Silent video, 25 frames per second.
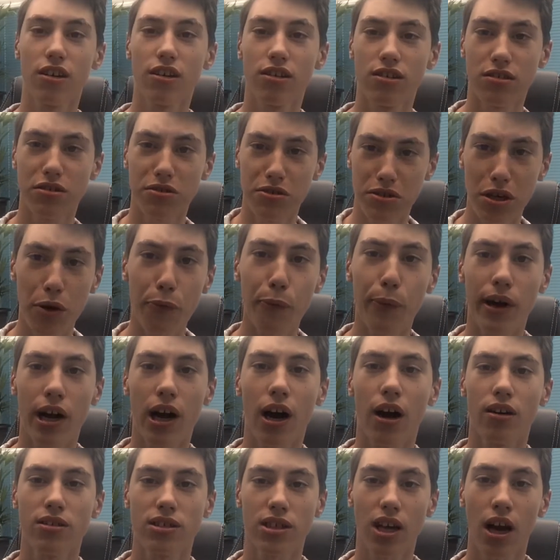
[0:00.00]

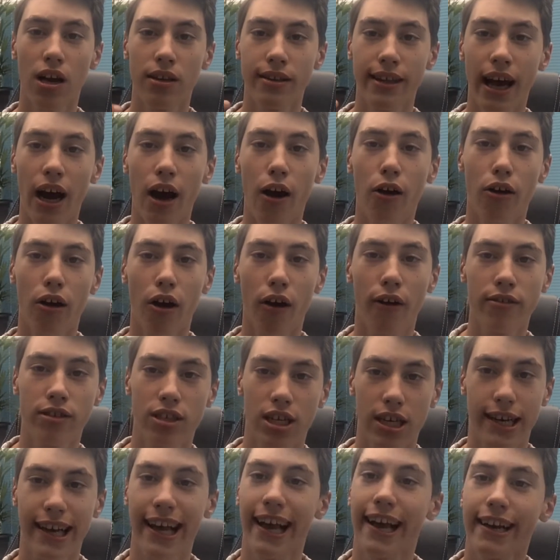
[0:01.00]
supercars are now going
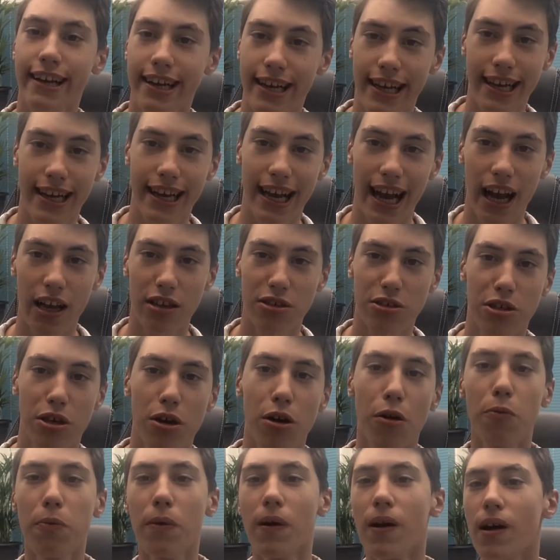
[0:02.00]
to catch
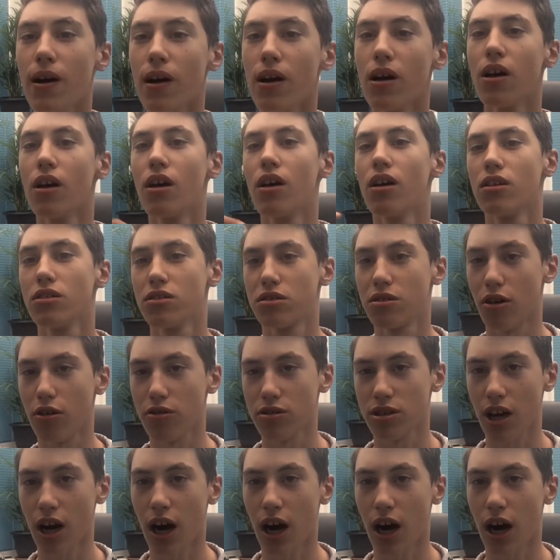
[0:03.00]
up towards